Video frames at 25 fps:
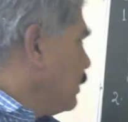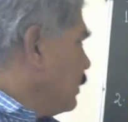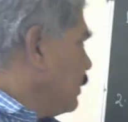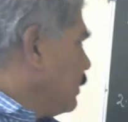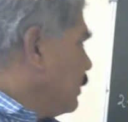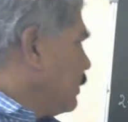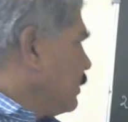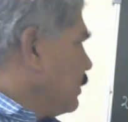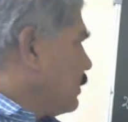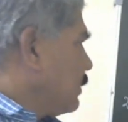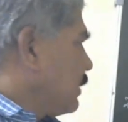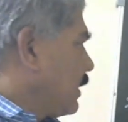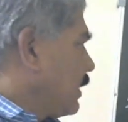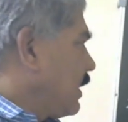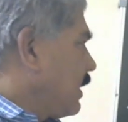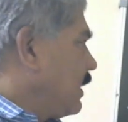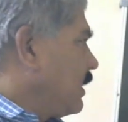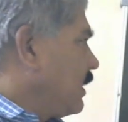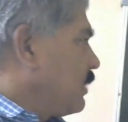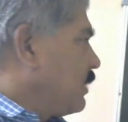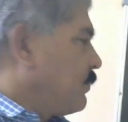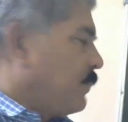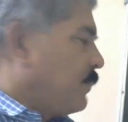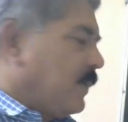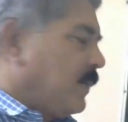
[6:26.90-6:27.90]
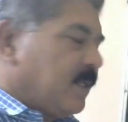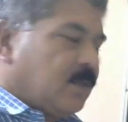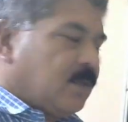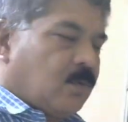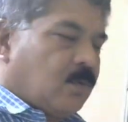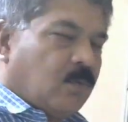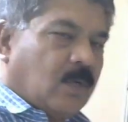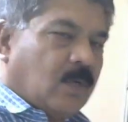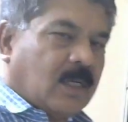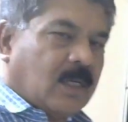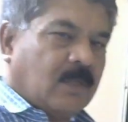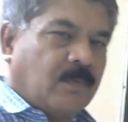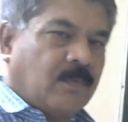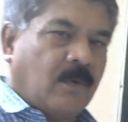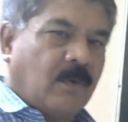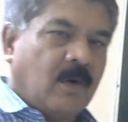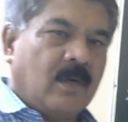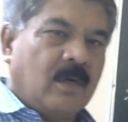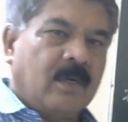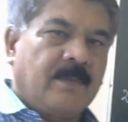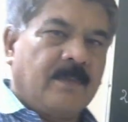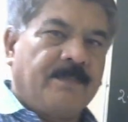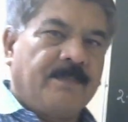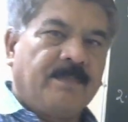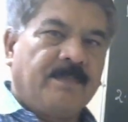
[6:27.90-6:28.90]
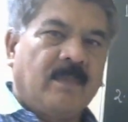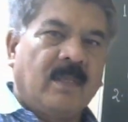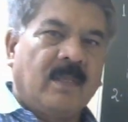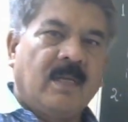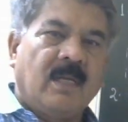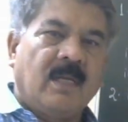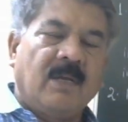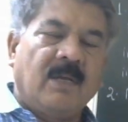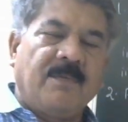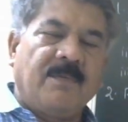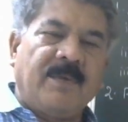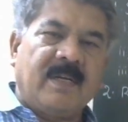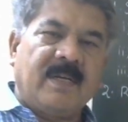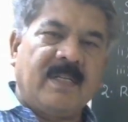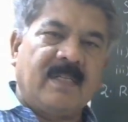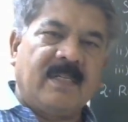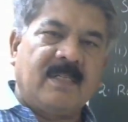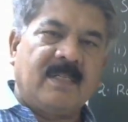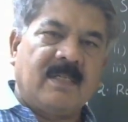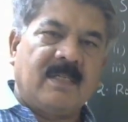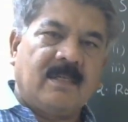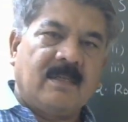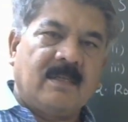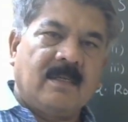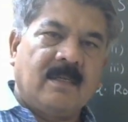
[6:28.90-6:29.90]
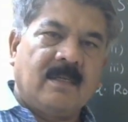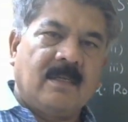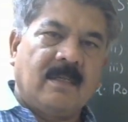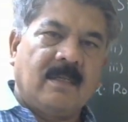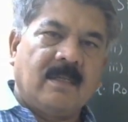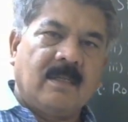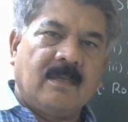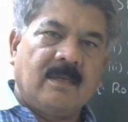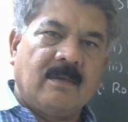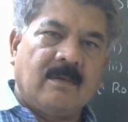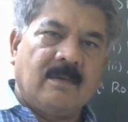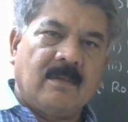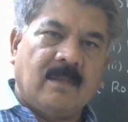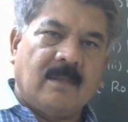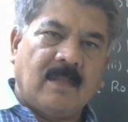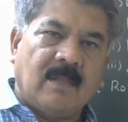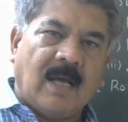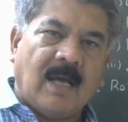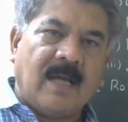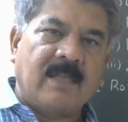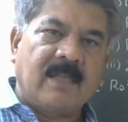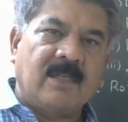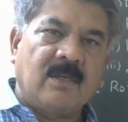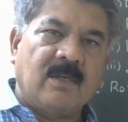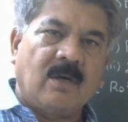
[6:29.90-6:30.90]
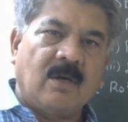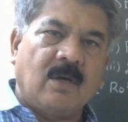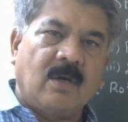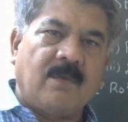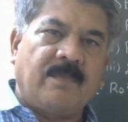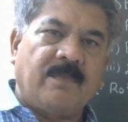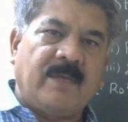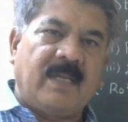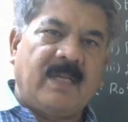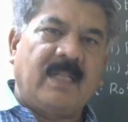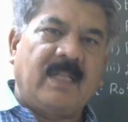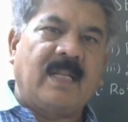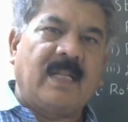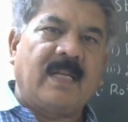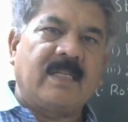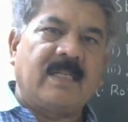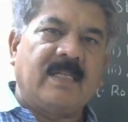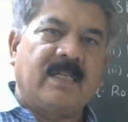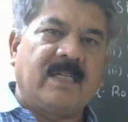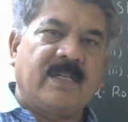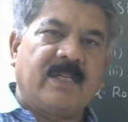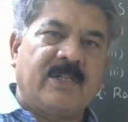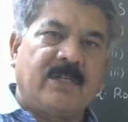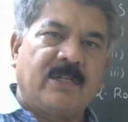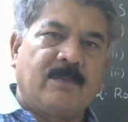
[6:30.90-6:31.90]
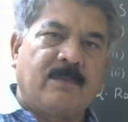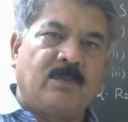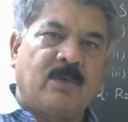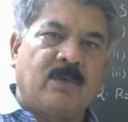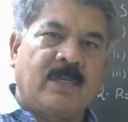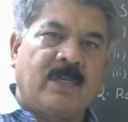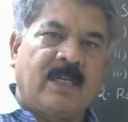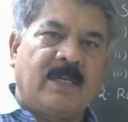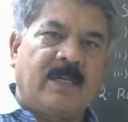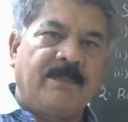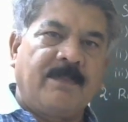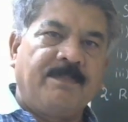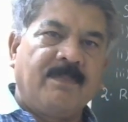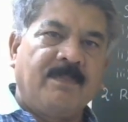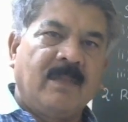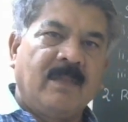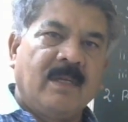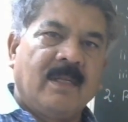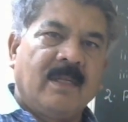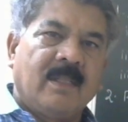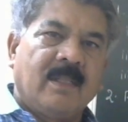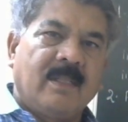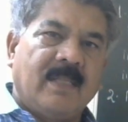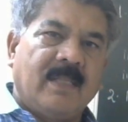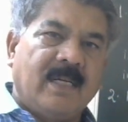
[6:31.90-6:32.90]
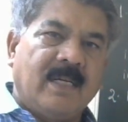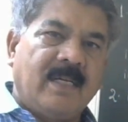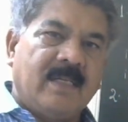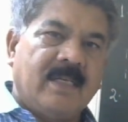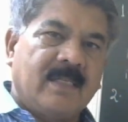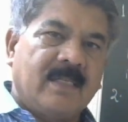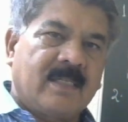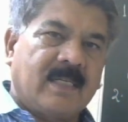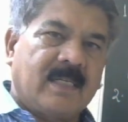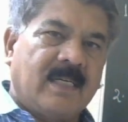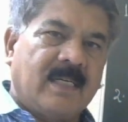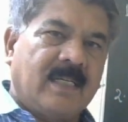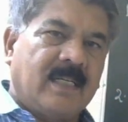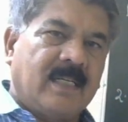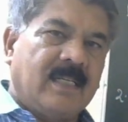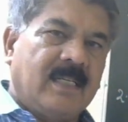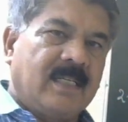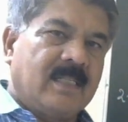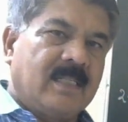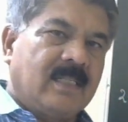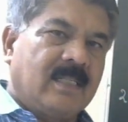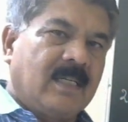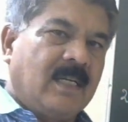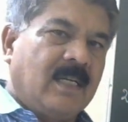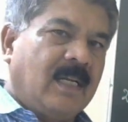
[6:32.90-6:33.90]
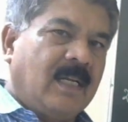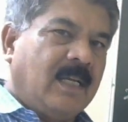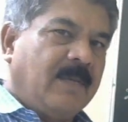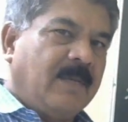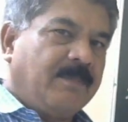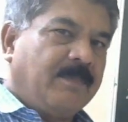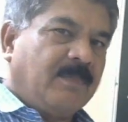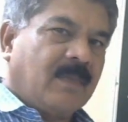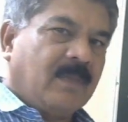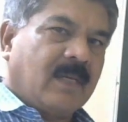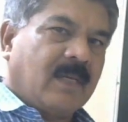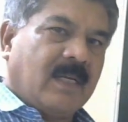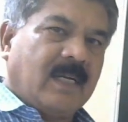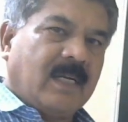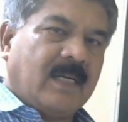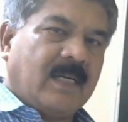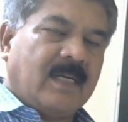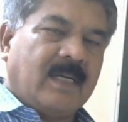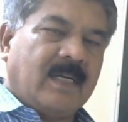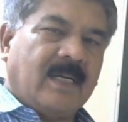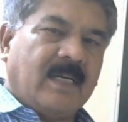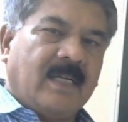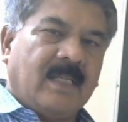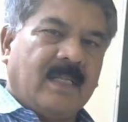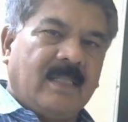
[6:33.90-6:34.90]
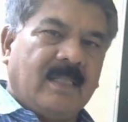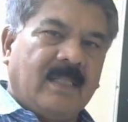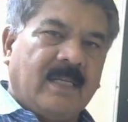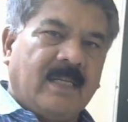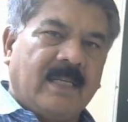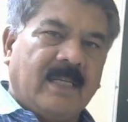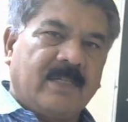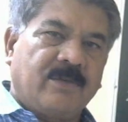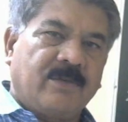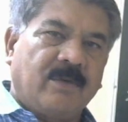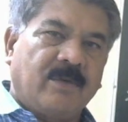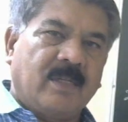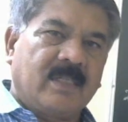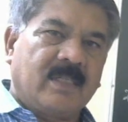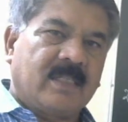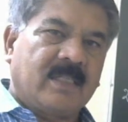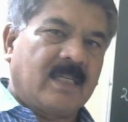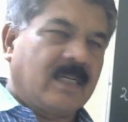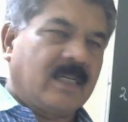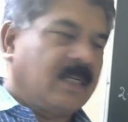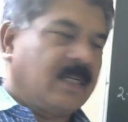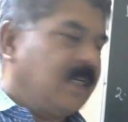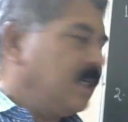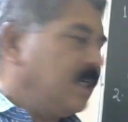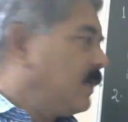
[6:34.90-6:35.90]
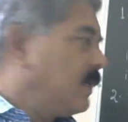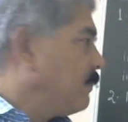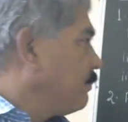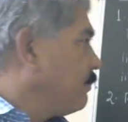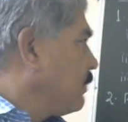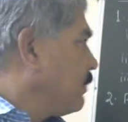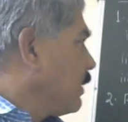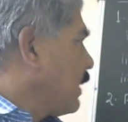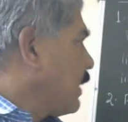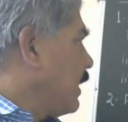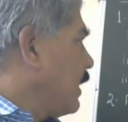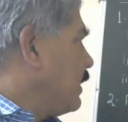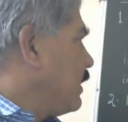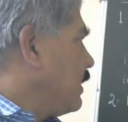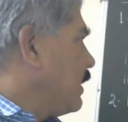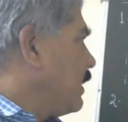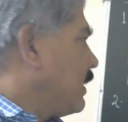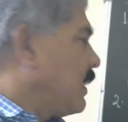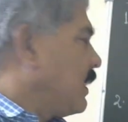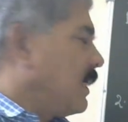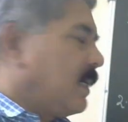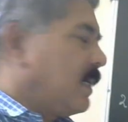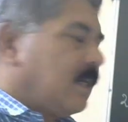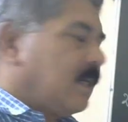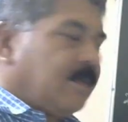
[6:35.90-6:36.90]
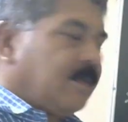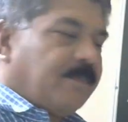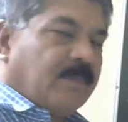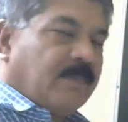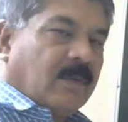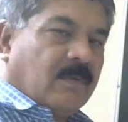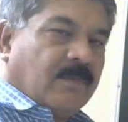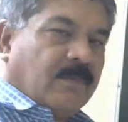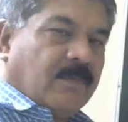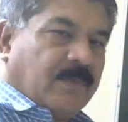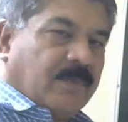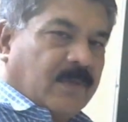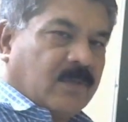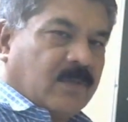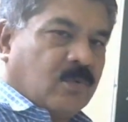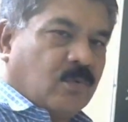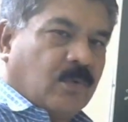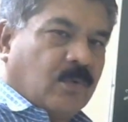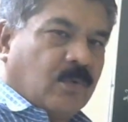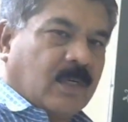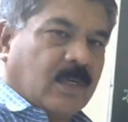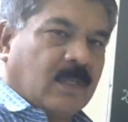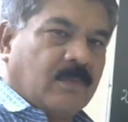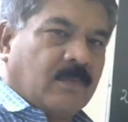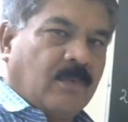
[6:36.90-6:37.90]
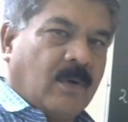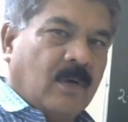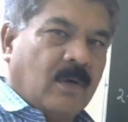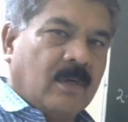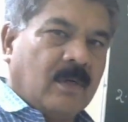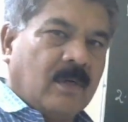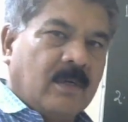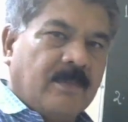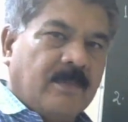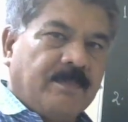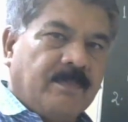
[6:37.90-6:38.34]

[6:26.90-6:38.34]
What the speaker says: Second is phase to earth fault. If it is large or very large induction motor, then instantaneous relay connected in the residual circuit can detect phase to earth fault.